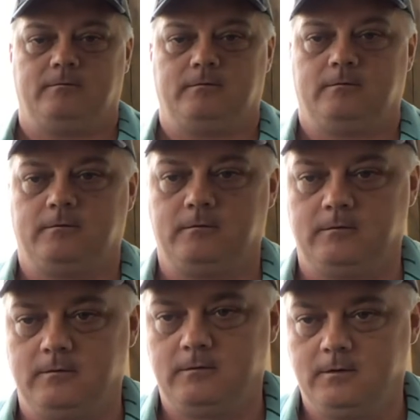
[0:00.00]

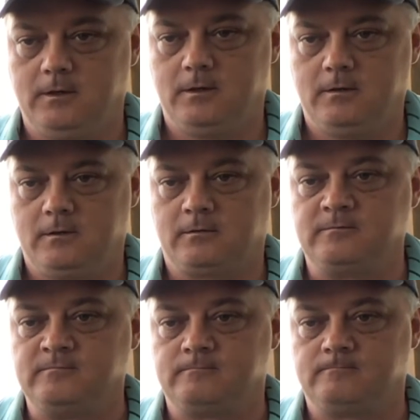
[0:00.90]

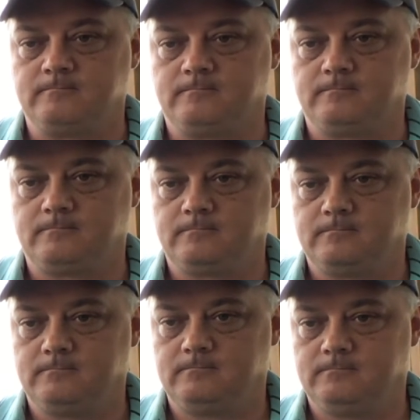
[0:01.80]

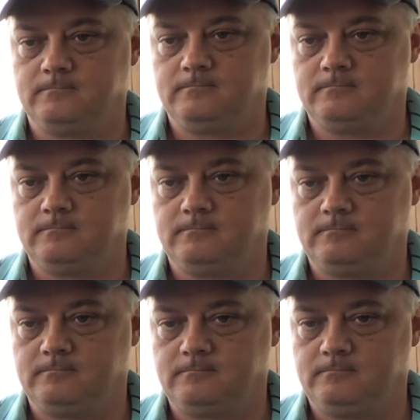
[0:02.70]

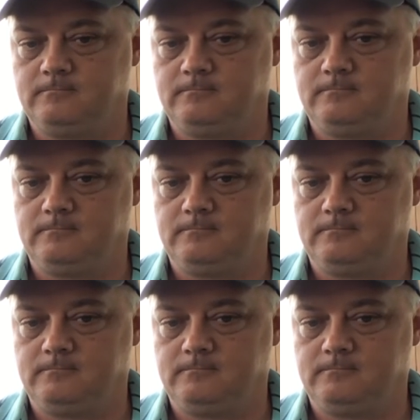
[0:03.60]
The person shown says nothing.